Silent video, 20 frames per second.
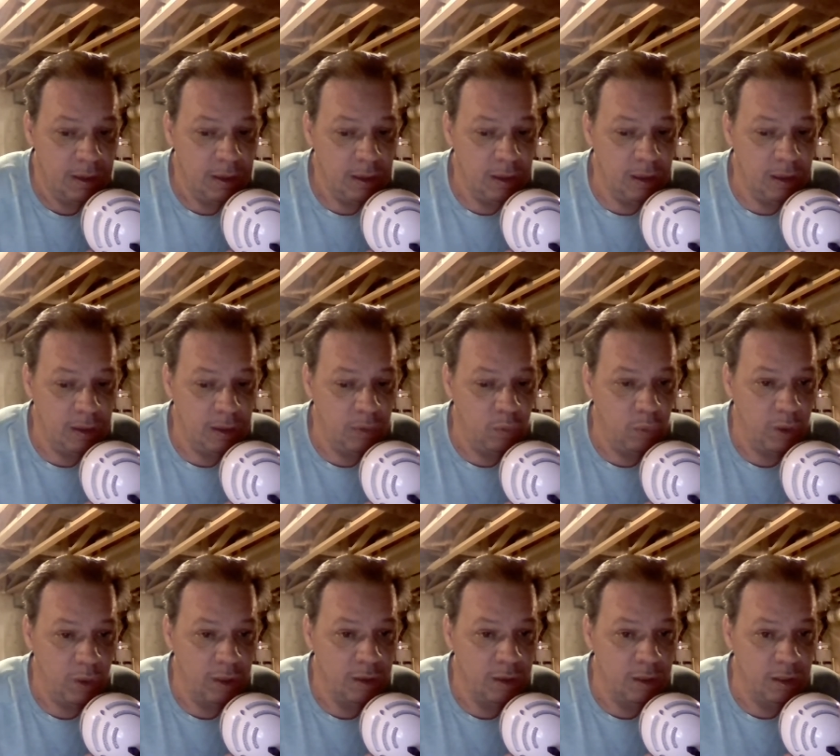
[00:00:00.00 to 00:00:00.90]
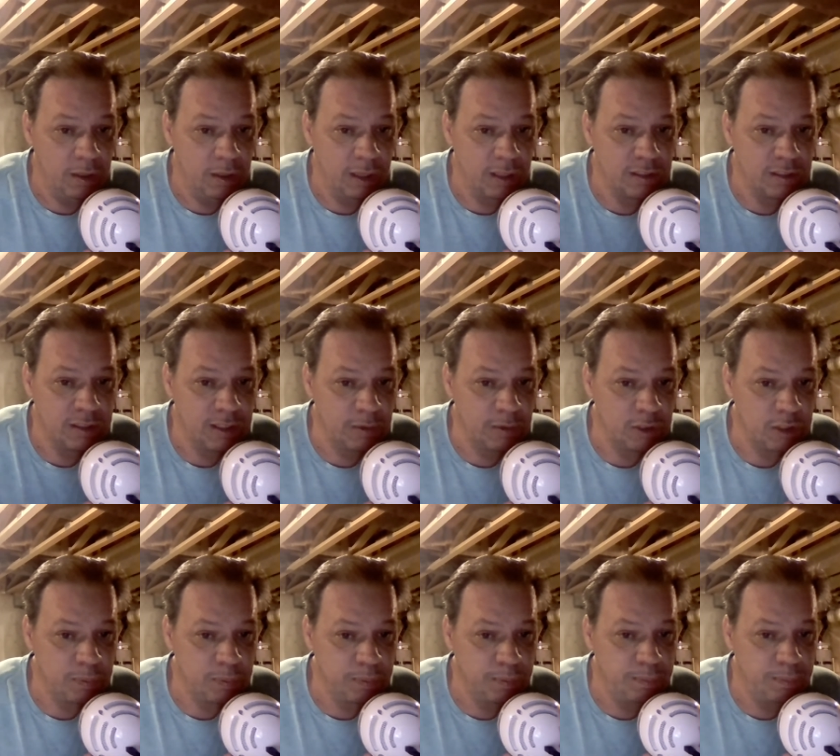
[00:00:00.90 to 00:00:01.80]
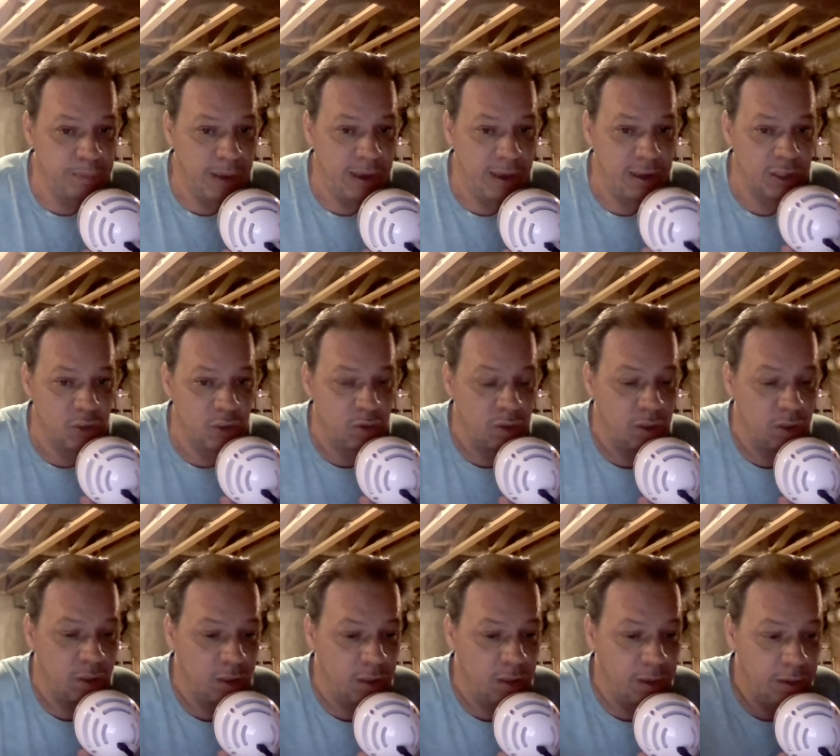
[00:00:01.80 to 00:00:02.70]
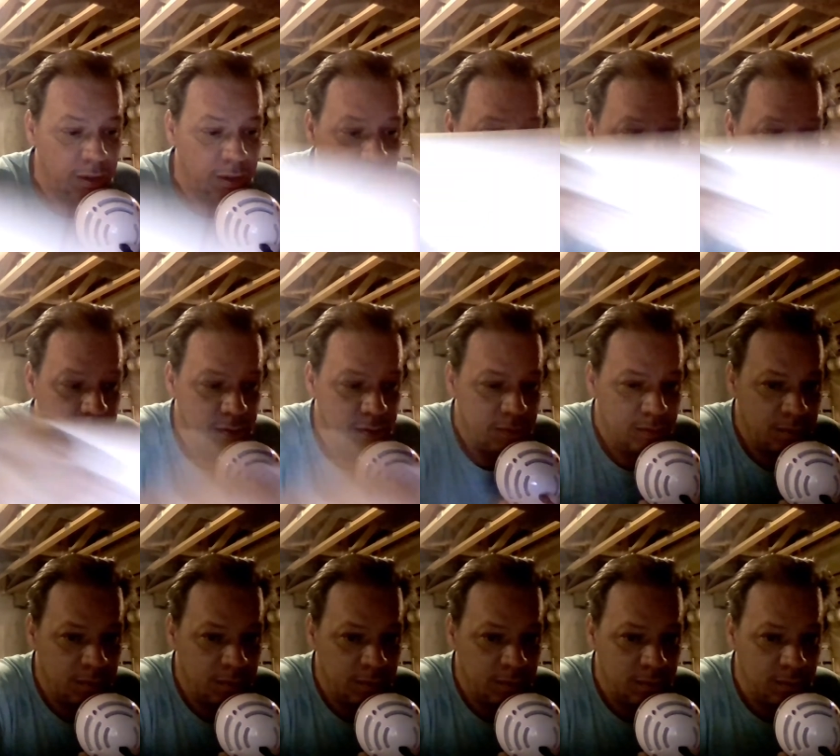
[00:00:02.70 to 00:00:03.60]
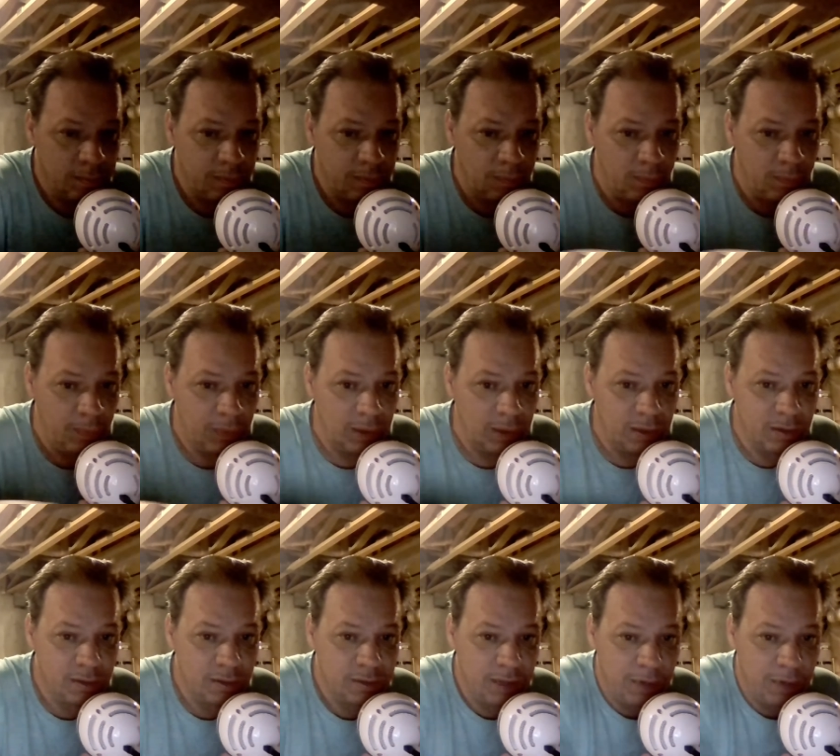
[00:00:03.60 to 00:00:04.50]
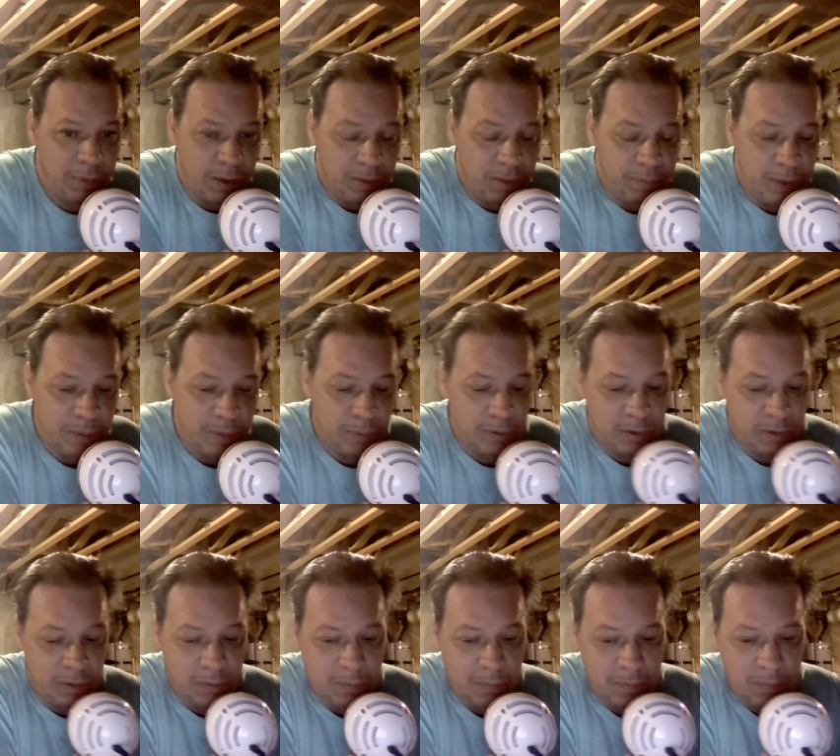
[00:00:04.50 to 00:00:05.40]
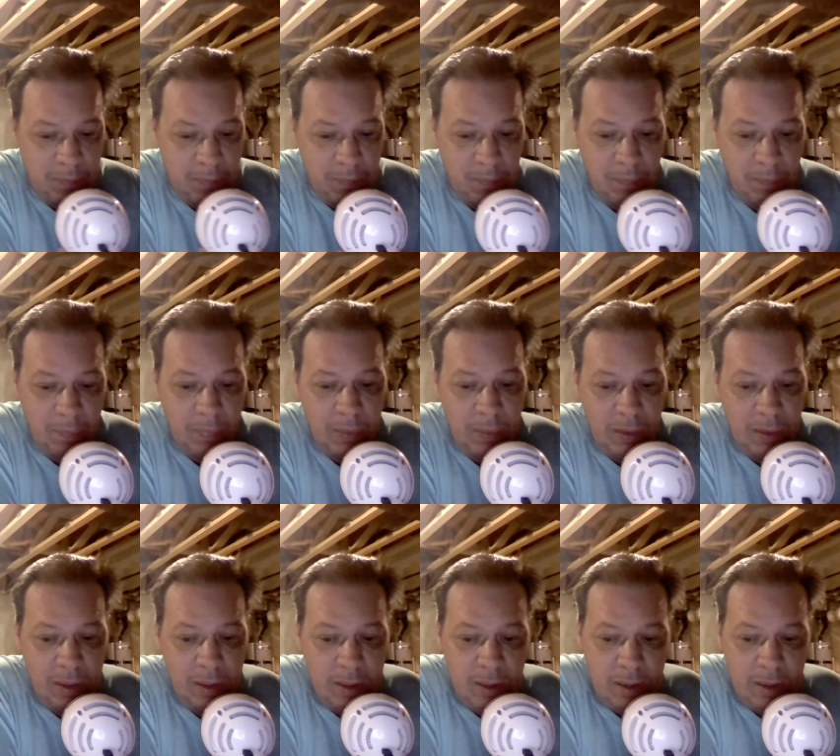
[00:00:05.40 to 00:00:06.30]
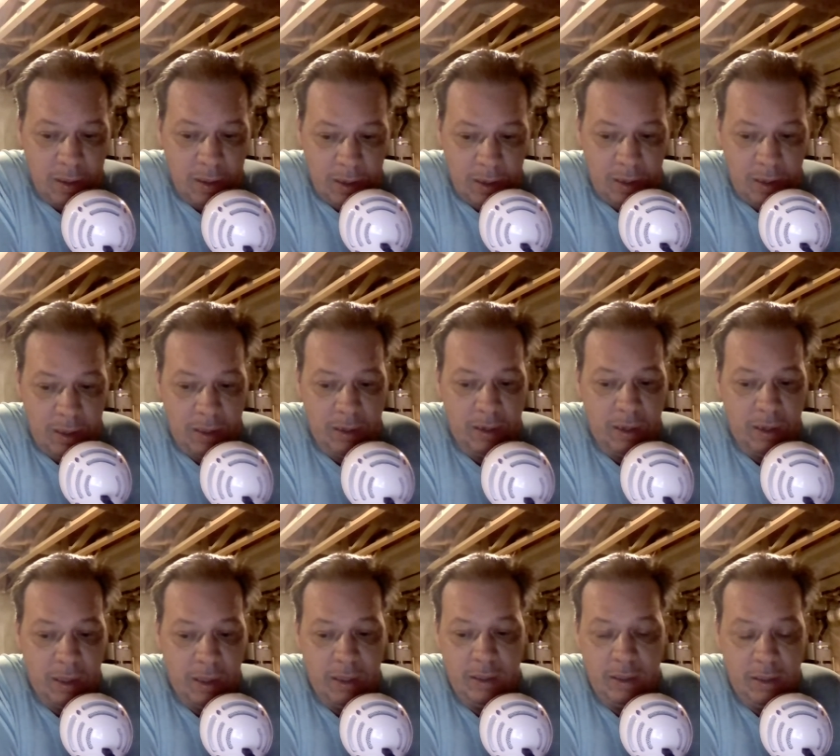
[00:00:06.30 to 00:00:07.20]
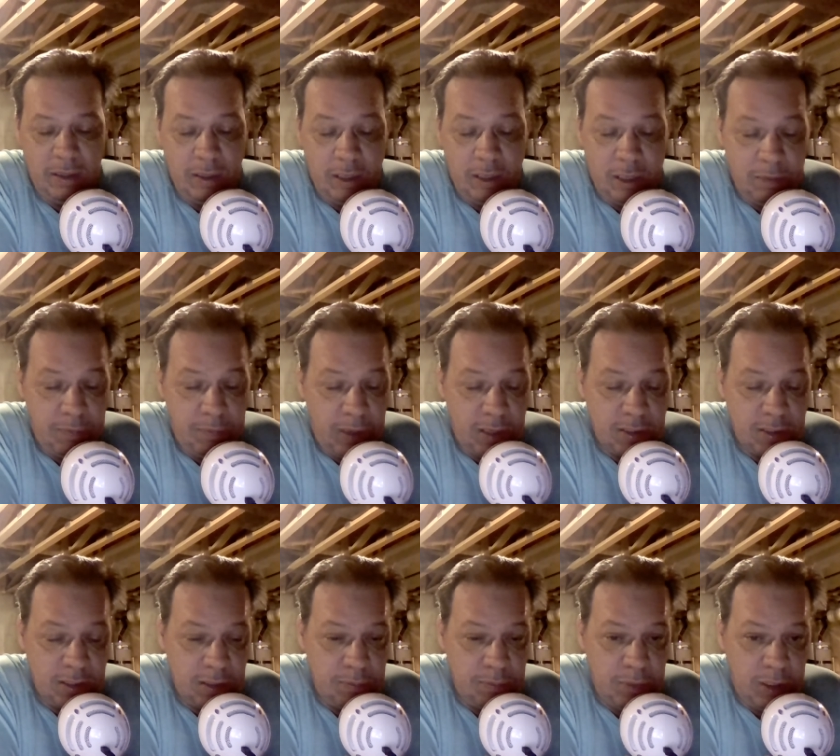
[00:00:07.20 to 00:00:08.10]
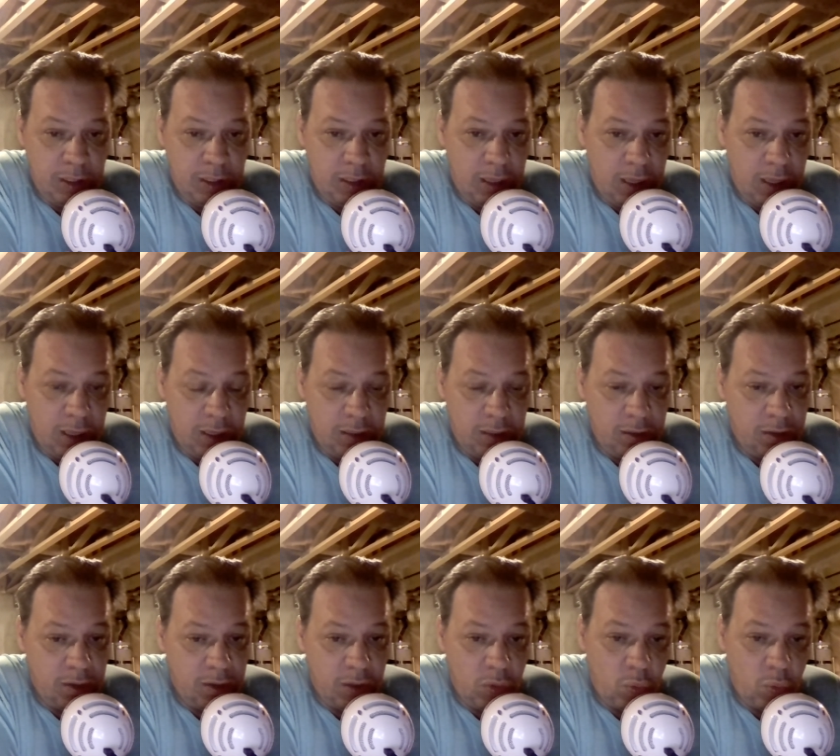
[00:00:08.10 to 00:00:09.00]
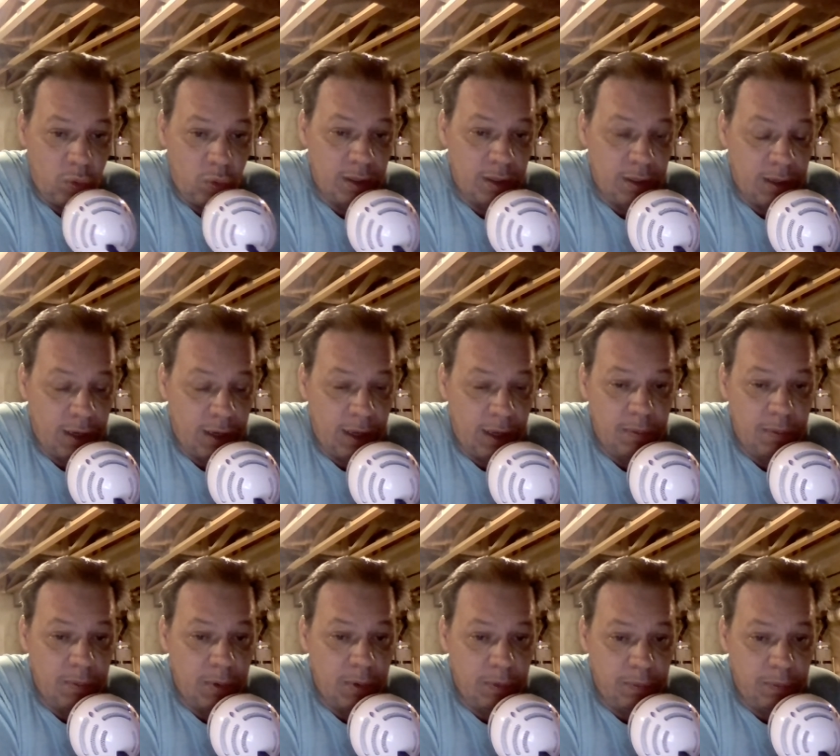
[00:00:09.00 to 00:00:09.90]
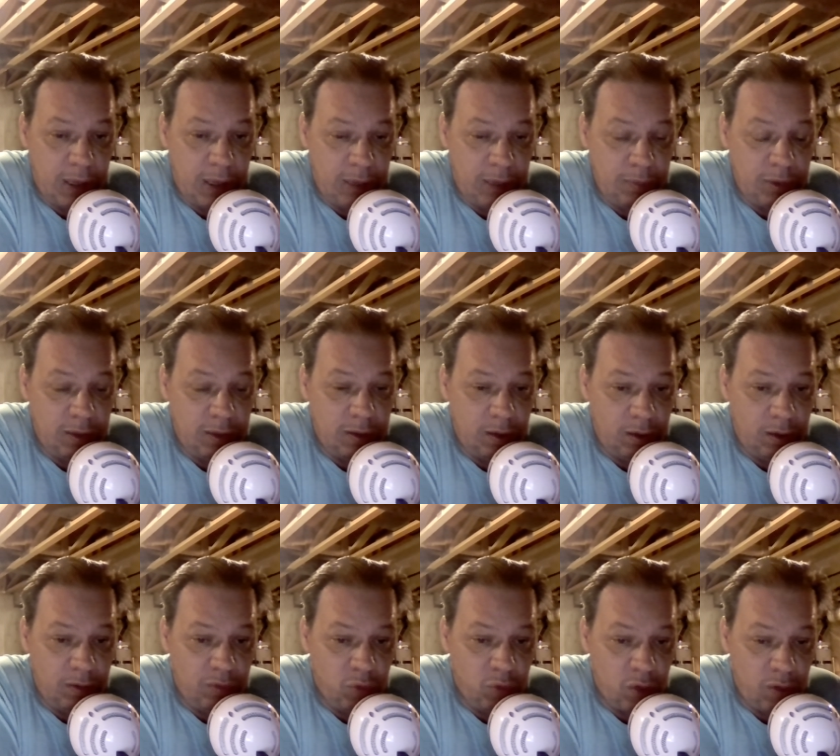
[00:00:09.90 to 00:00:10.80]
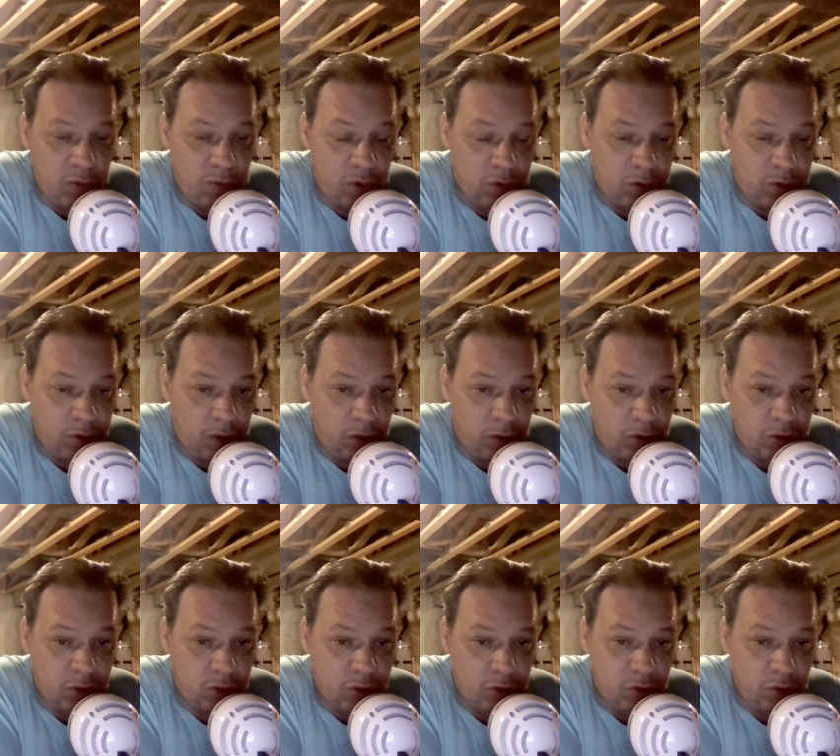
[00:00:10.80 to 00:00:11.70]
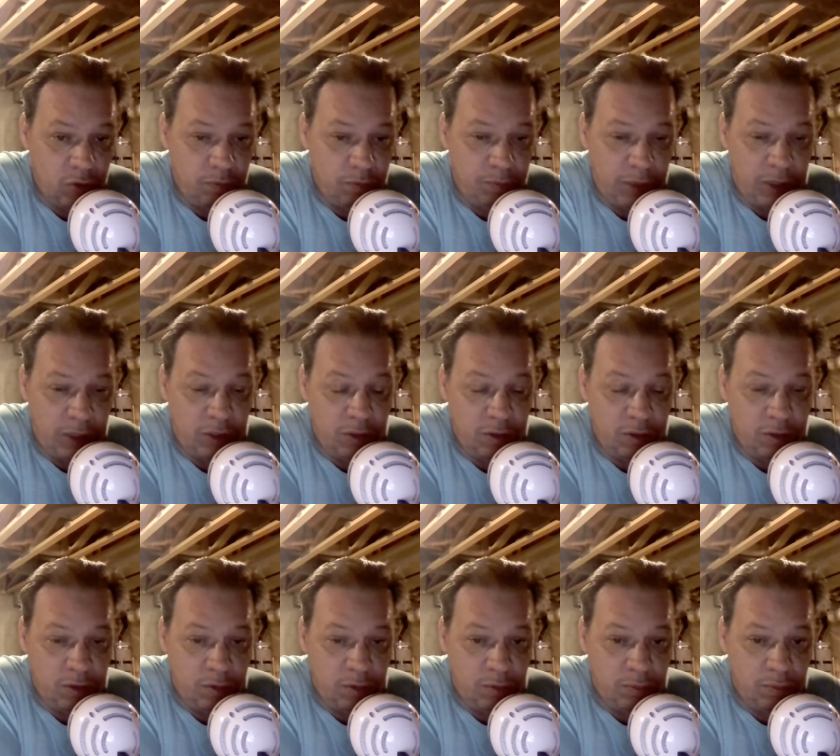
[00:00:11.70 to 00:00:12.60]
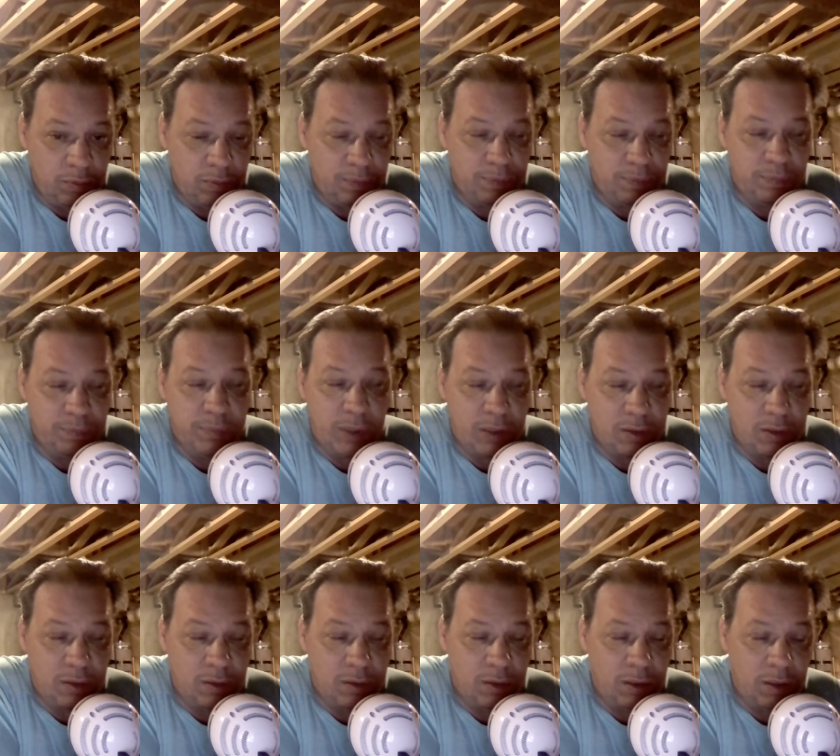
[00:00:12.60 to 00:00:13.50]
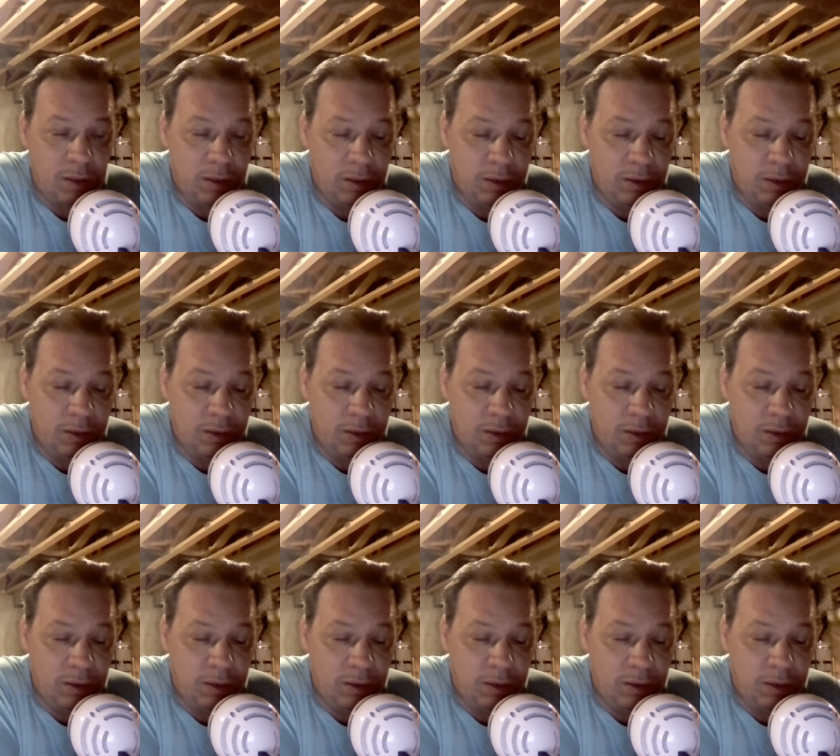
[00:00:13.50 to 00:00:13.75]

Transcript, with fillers: uh, what the next stimulus package would look like. Sorry about the paper there and I, uh, it could basically be another one-time payment of $1,200 to bent to basically